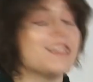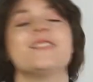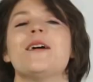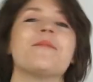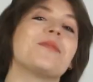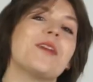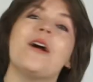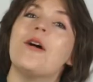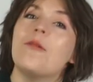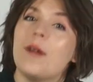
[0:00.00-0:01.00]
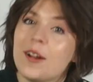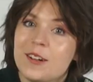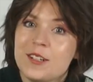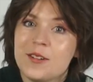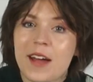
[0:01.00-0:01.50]
So what you're
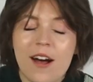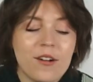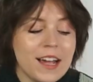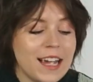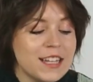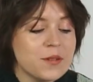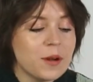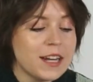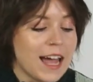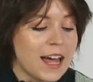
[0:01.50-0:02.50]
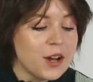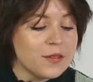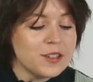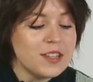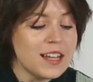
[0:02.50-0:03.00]
gonna do now is we're gonna head
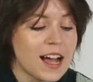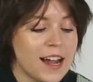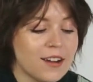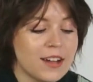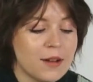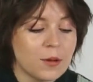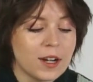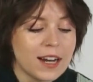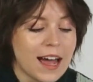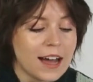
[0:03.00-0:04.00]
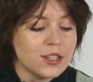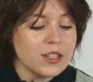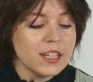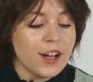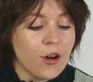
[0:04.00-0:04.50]
over to the iron and we're gonna
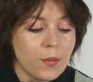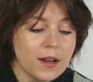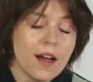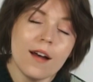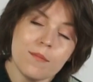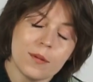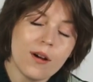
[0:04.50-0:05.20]
actually open up